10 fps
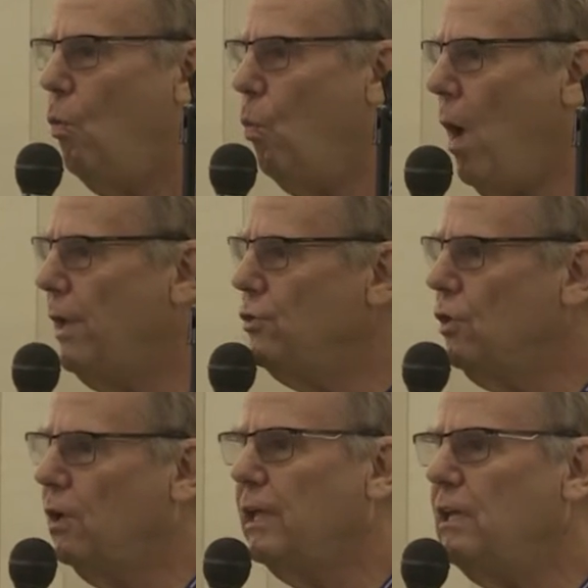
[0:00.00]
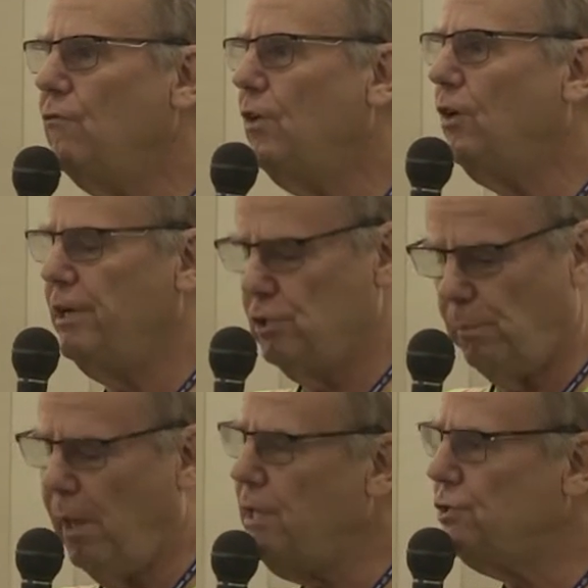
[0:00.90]
when to leave various
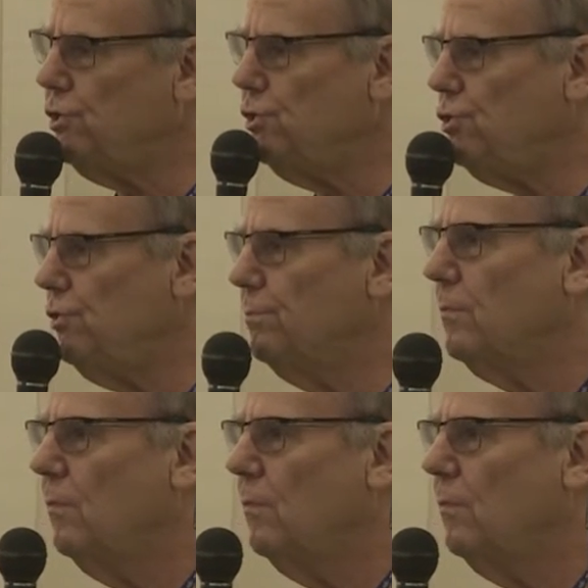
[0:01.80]
places,